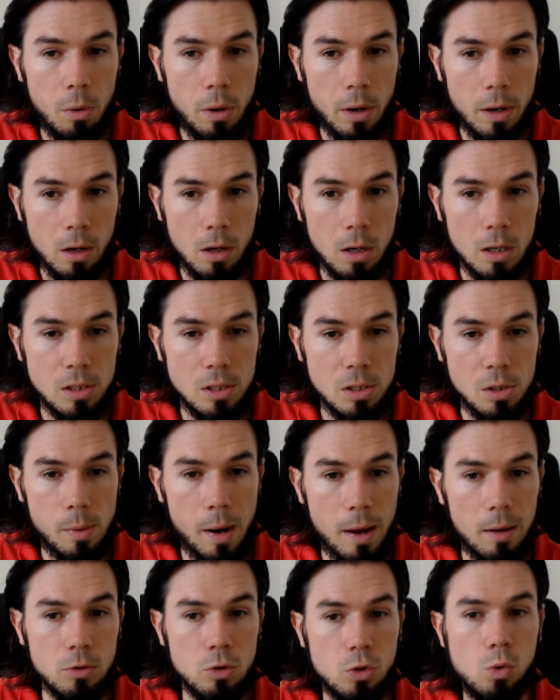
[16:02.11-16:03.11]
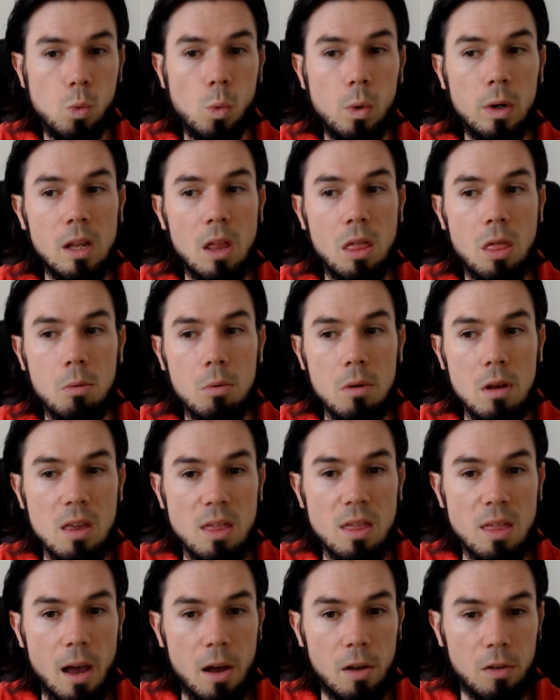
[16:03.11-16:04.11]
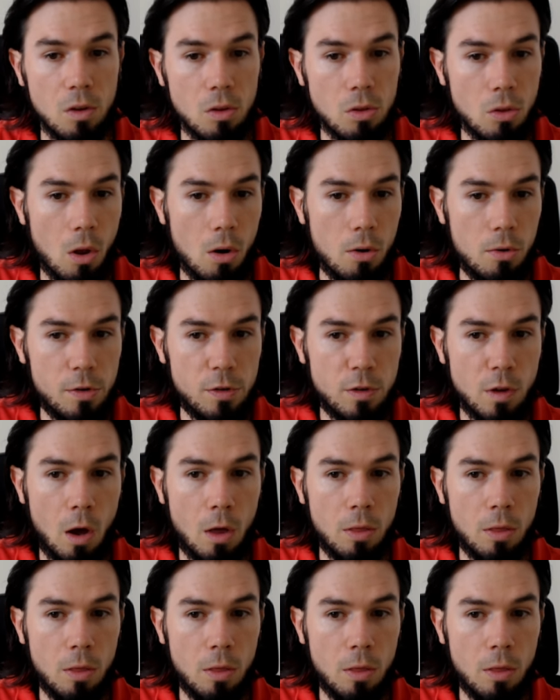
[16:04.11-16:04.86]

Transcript: bring us around $23,000